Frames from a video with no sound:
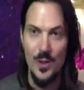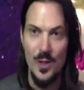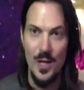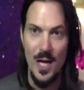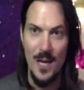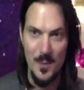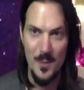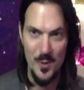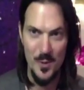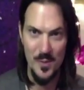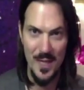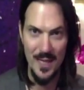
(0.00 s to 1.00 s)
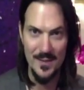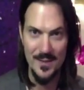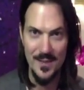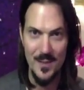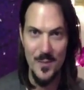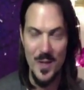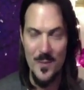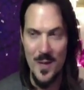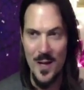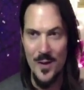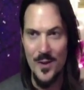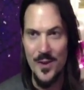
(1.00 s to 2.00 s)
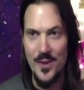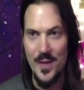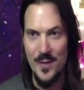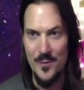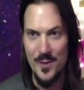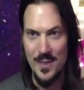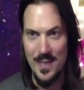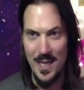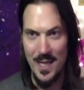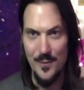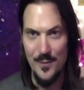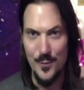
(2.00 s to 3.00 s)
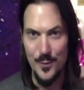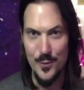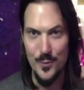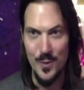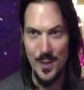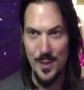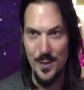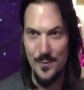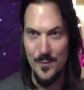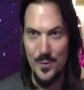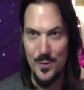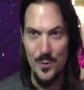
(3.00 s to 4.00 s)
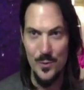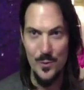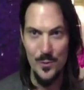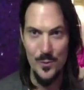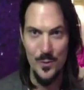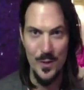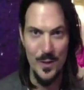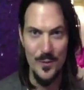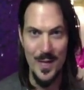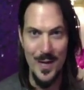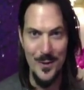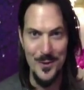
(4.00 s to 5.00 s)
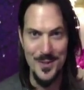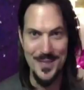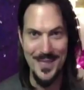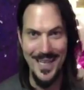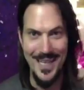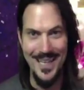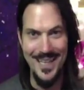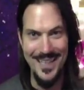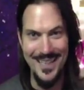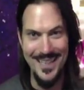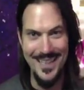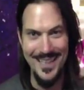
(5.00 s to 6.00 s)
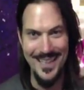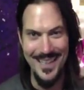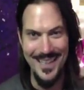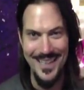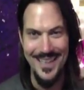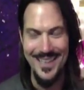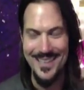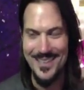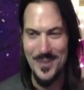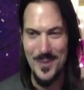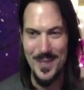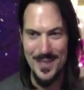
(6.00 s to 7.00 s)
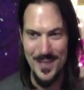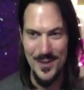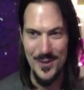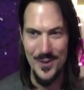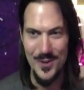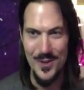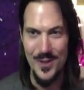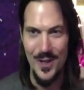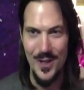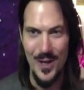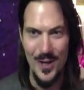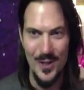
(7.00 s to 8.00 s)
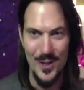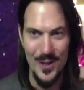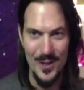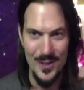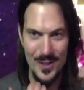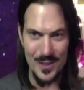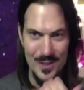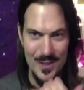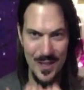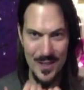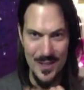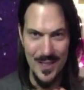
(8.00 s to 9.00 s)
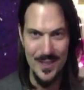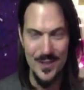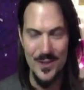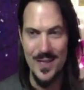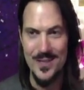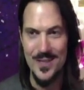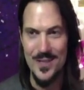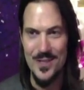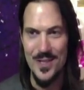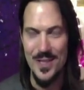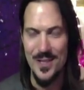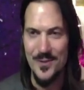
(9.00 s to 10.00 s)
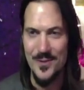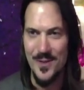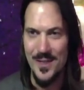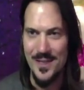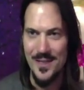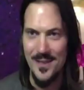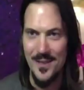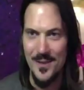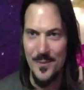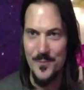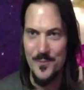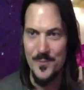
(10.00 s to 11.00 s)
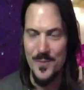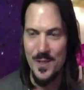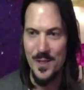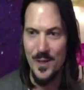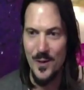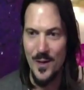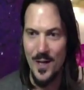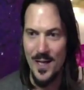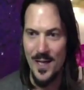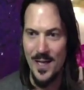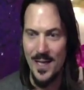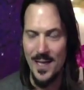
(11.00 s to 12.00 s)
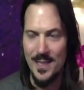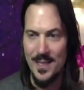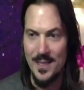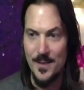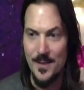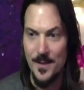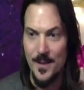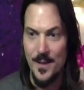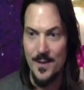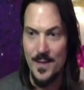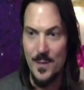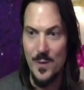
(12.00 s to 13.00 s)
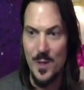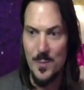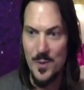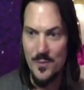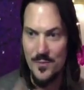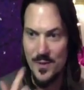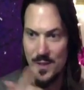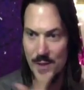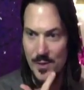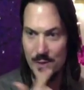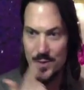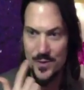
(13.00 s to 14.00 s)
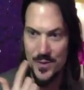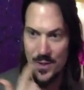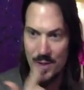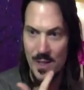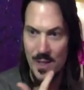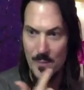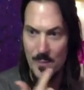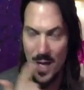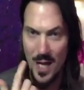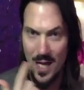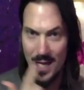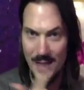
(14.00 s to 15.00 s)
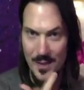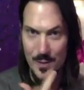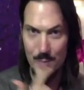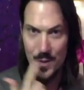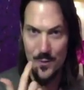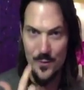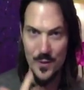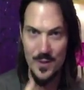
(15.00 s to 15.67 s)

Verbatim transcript: I'm not putting plastic in my mouth every day for twenty-two, twenty-three hours a day till my teeth are, are such that they're not touching in the front. Um, you know, I, and they want to put veneers behind my front